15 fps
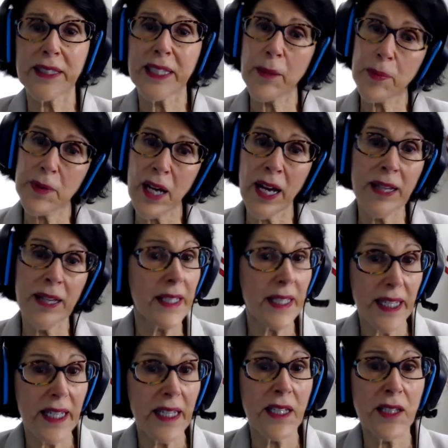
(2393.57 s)
Keep an eye on the
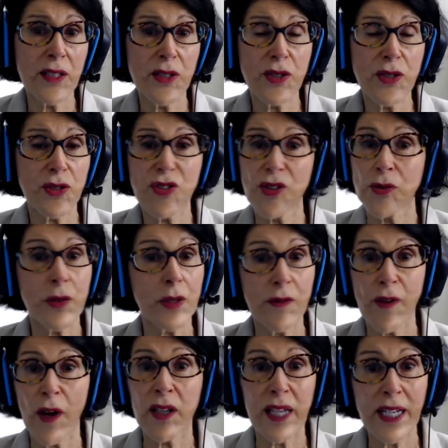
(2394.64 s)
kids. Children of
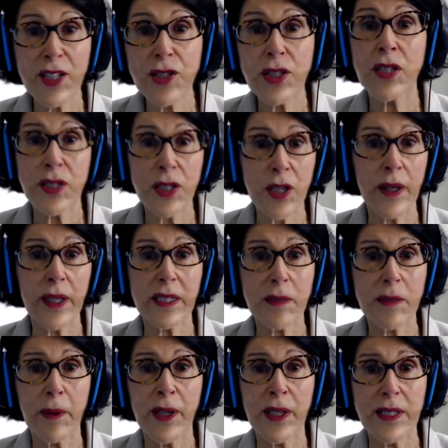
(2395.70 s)
all ages are
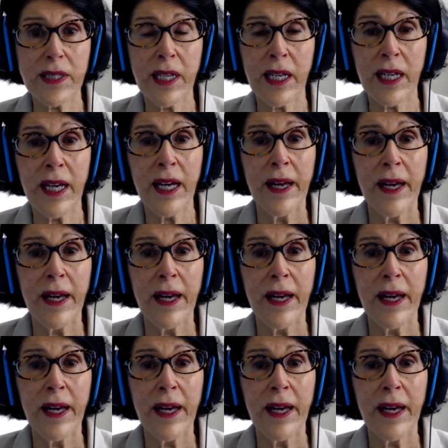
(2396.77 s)
experiencing